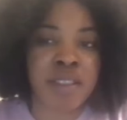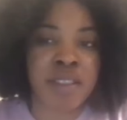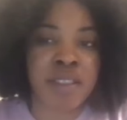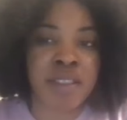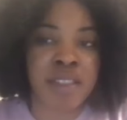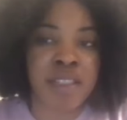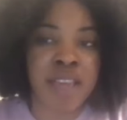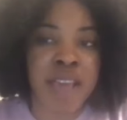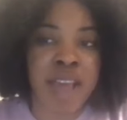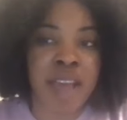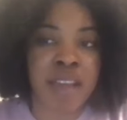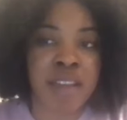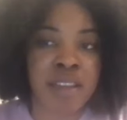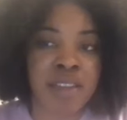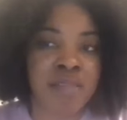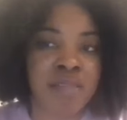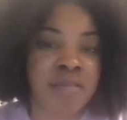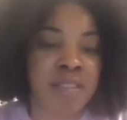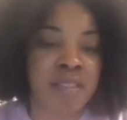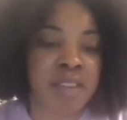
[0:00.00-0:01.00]
that
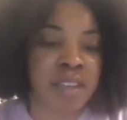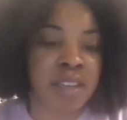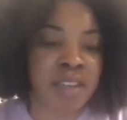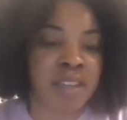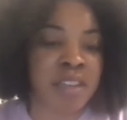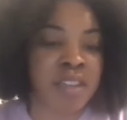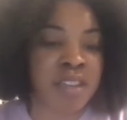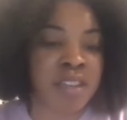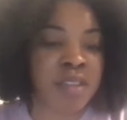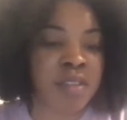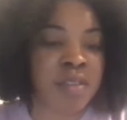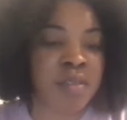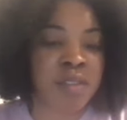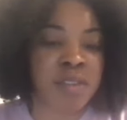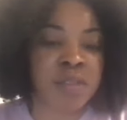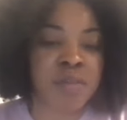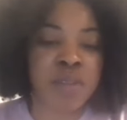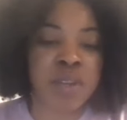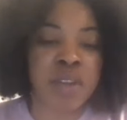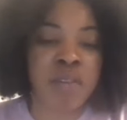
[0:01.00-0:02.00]
concludes,
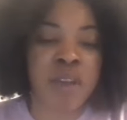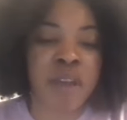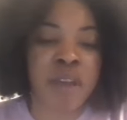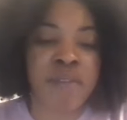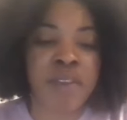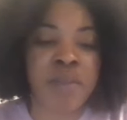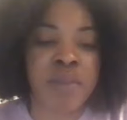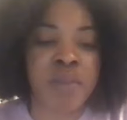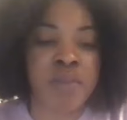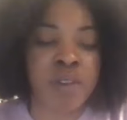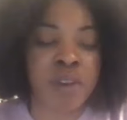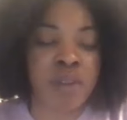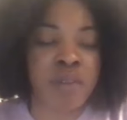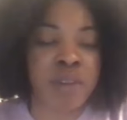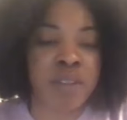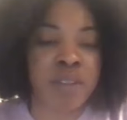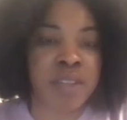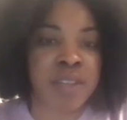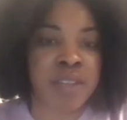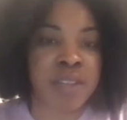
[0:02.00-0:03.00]
if we don't have any more
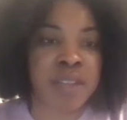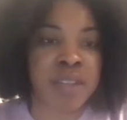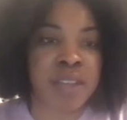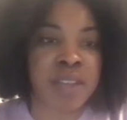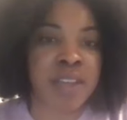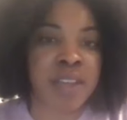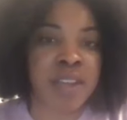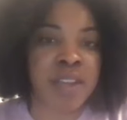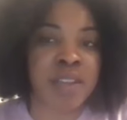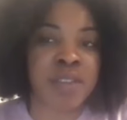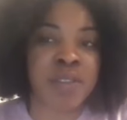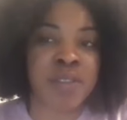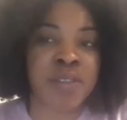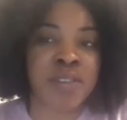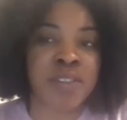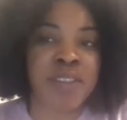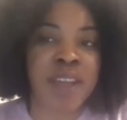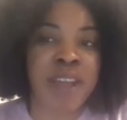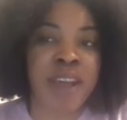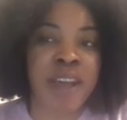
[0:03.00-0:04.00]
questions, that
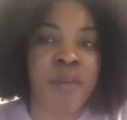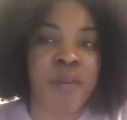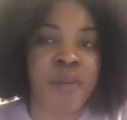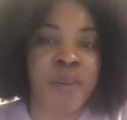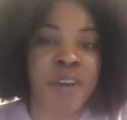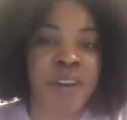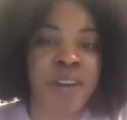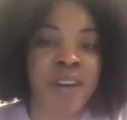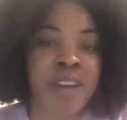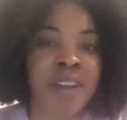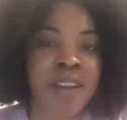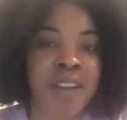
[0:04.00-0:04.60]
concludes our